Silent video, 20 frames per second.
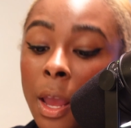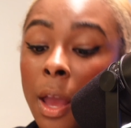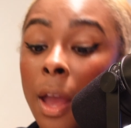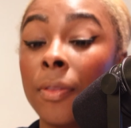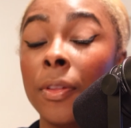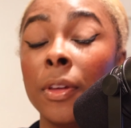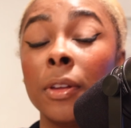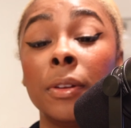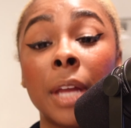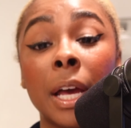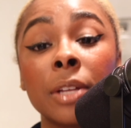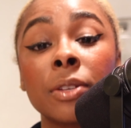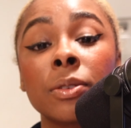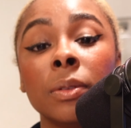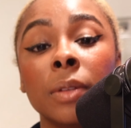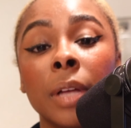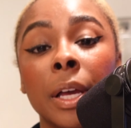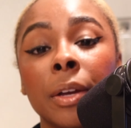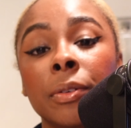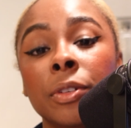And then
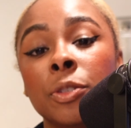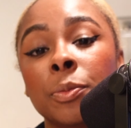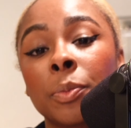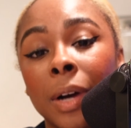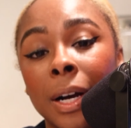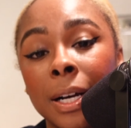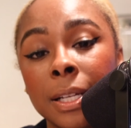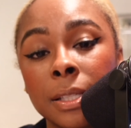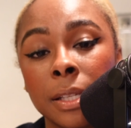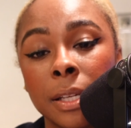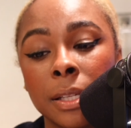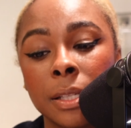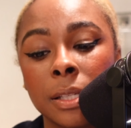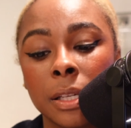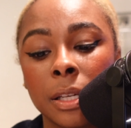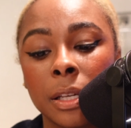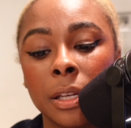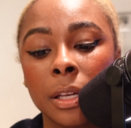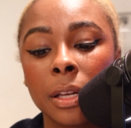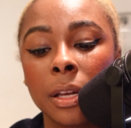natural language
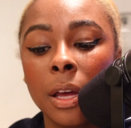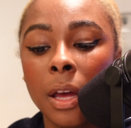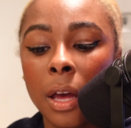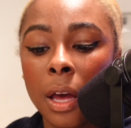processing